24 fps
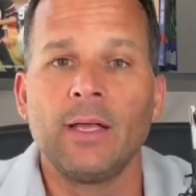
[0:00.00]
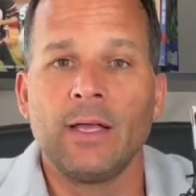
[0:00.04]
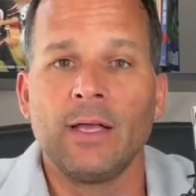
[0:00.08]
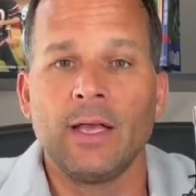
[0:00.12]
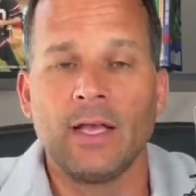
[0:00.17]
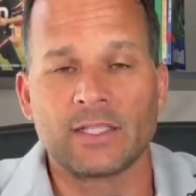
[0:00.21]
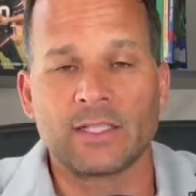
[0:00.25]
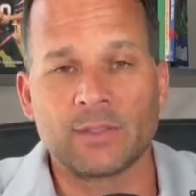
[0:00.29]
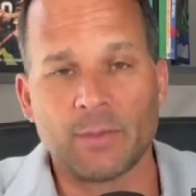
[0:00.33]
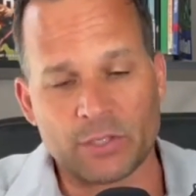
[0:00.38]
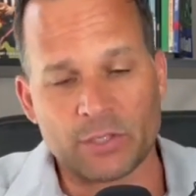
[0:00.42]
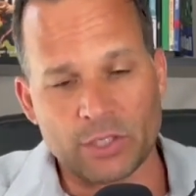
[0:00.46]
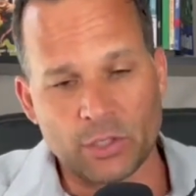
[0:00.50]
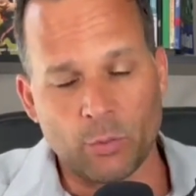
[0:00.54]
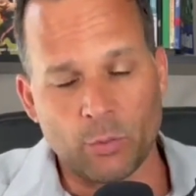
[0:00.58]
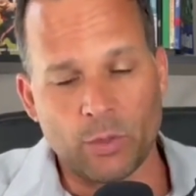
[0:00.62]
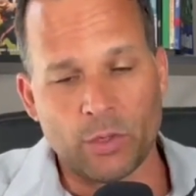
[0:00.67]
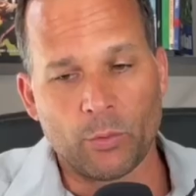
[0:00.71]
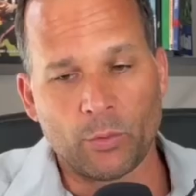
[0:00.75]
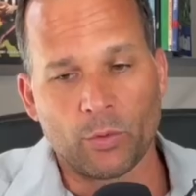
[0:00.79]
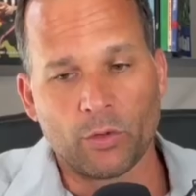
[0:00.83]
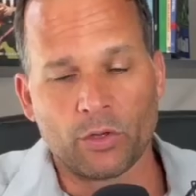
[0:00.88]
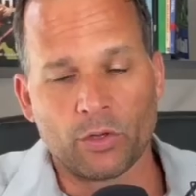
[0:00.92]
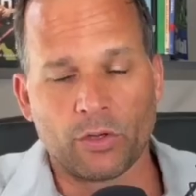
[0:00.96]
especially
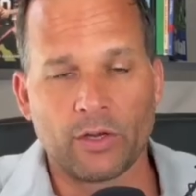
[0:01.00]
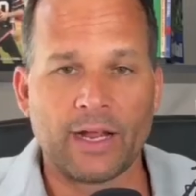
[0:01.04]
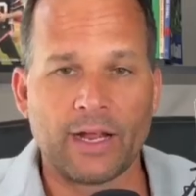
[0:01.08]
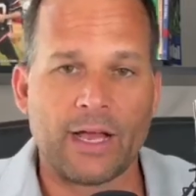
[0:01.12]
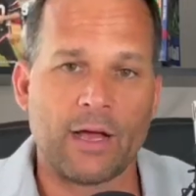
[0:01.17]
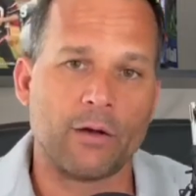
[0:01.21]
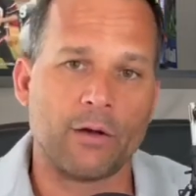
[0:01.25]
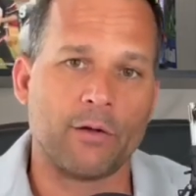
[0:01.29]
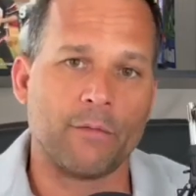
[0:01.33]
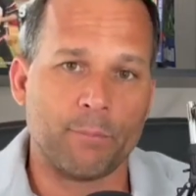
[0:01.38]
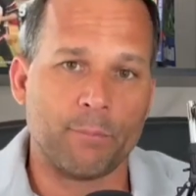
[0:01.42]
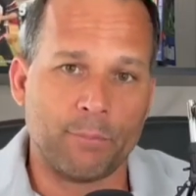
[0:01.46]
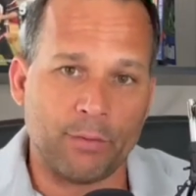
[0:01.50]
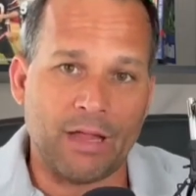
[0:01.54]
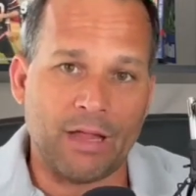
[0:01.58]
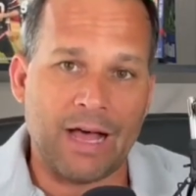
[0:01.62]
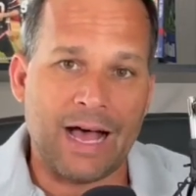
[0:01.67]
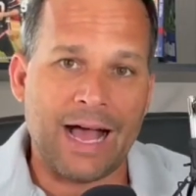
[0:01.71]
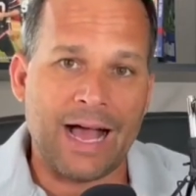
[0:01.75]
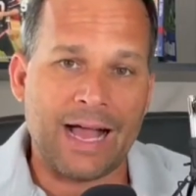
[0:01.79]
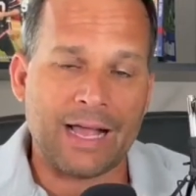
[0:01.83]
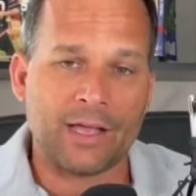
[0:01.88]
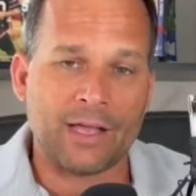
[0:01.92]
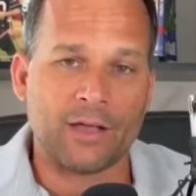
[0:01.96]
when we're learning how to
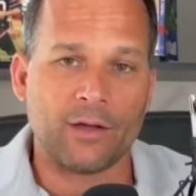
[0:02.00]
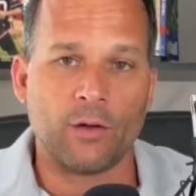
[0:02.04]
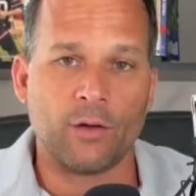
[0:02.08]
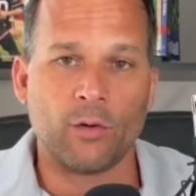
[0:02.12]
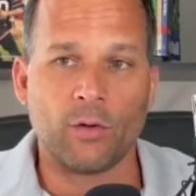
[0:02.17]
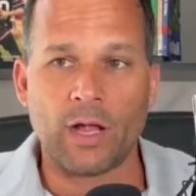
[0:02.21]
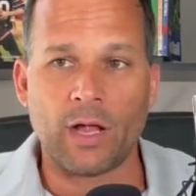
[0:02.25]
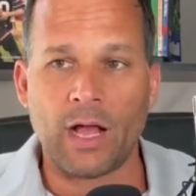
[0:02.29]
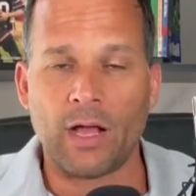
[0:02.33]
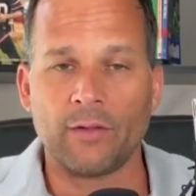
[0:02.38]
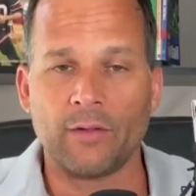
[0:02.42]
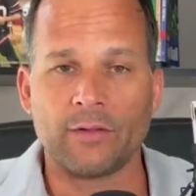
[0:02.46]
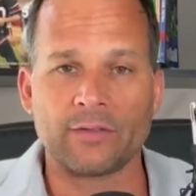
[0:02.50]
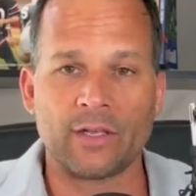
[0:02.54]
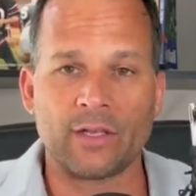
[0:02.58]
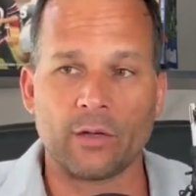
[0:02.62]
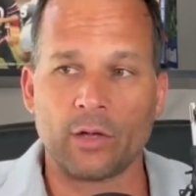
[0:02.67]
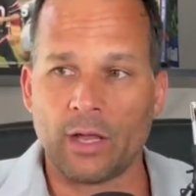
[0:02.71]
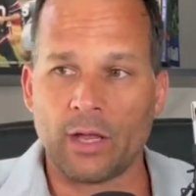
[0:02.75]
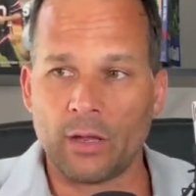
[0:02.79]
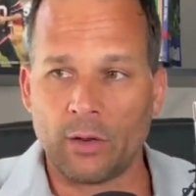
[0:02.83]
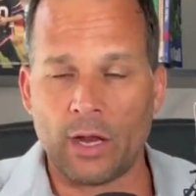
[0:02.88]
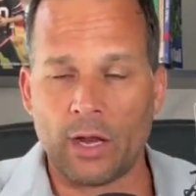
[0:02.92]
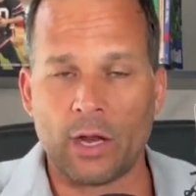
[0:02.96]
block, or I'll say,
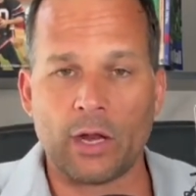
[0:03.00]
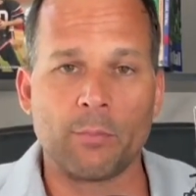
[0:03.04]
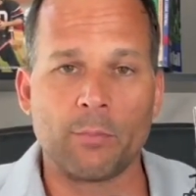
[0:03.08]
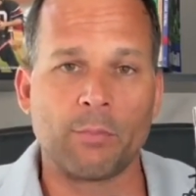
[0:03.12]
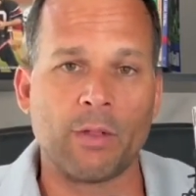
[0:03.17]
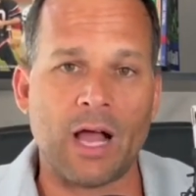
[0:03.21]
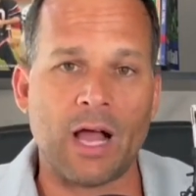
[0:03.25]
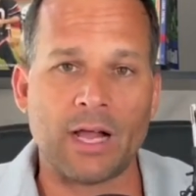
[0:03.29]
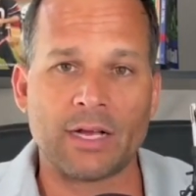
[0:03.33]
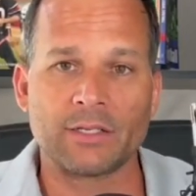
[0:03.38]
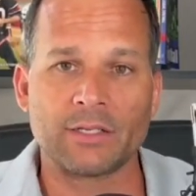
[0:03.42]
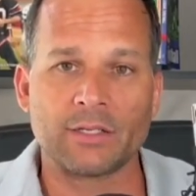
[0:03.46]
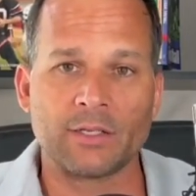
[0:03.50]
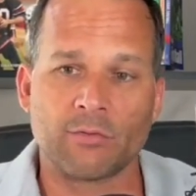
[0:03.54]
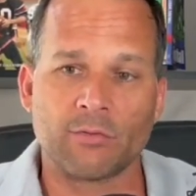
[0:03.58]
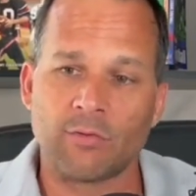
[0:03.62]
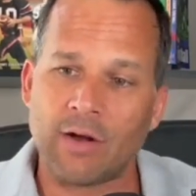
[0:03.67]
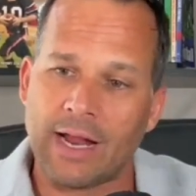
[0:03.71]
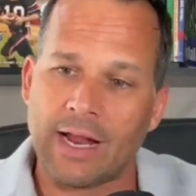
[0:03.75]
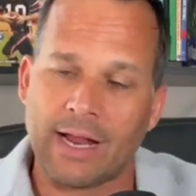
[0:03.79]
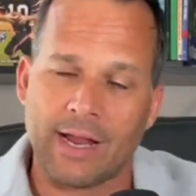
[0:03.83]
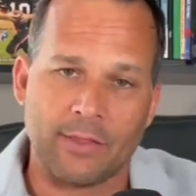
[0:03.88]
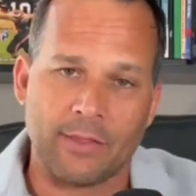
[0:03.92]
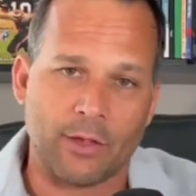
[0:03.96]
okay, now you're blocking to the
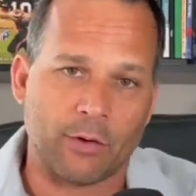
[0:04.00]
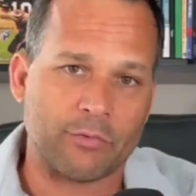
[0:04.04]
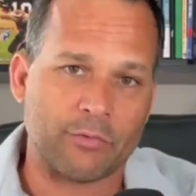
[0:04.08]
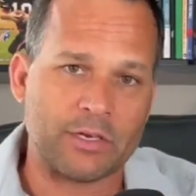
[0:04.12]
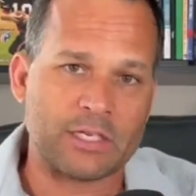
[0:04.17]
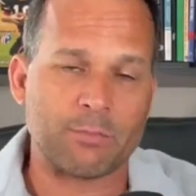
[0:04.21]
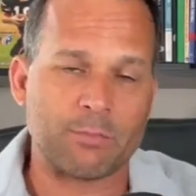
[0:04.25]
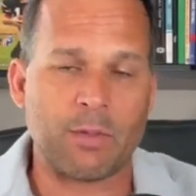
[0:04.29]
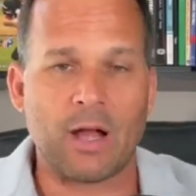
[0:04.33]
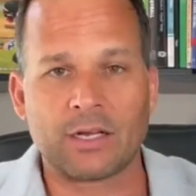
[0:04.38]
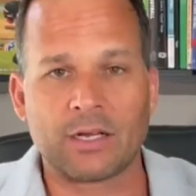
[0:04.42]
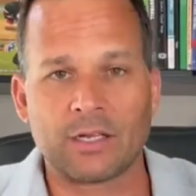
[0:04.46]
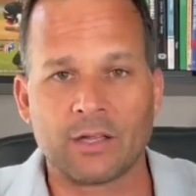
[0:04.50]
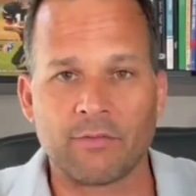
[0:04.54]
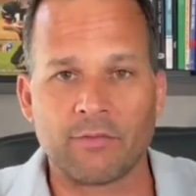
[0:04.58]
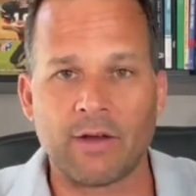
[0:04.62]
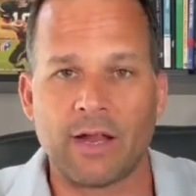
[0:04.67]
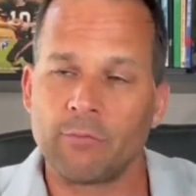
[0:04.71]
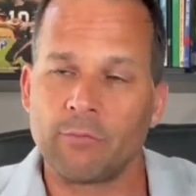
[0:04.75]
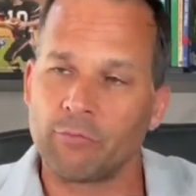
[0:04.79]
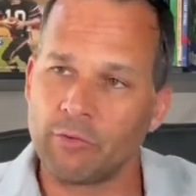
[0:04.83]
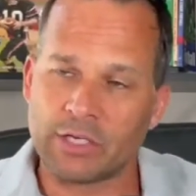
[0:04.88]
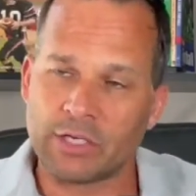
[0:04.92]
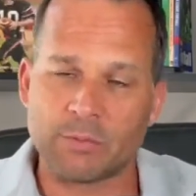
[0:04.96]
right, and they'll reach block to the
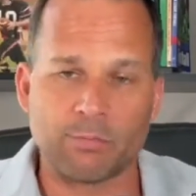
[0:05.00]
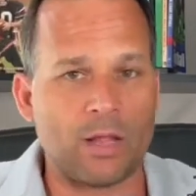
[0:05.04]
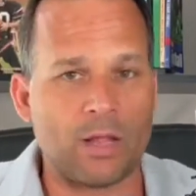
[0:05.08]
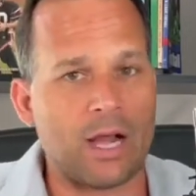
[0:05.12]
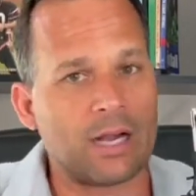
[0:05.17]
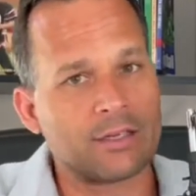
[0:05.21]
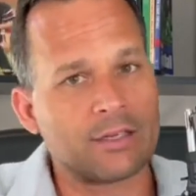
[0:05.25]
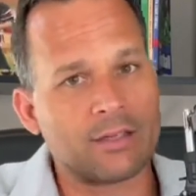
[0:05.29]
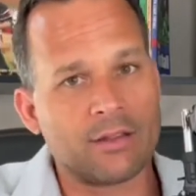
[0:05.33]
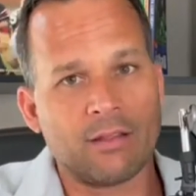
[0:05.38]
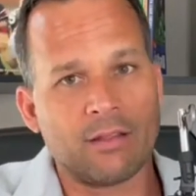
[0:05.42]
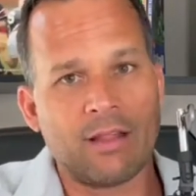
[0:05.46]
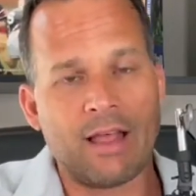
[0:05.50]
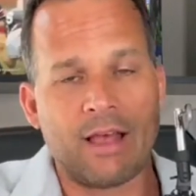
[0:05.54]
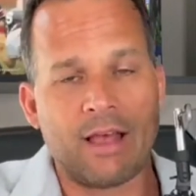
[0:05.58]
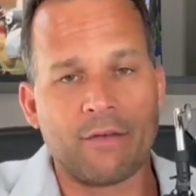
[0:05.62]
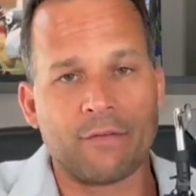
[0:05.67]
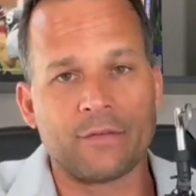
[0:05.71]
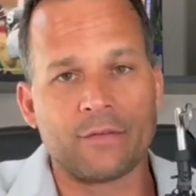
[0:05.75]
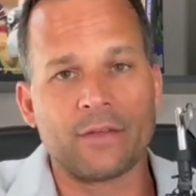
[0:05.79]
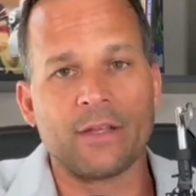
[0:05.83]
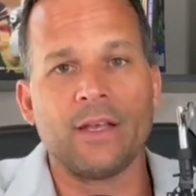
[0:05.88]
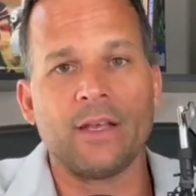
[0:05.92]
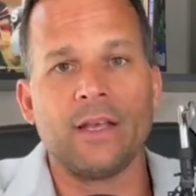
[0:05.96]
right, reach block to the
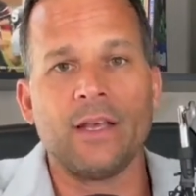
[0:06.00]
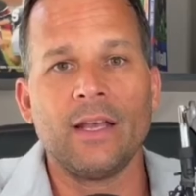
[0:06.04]
left.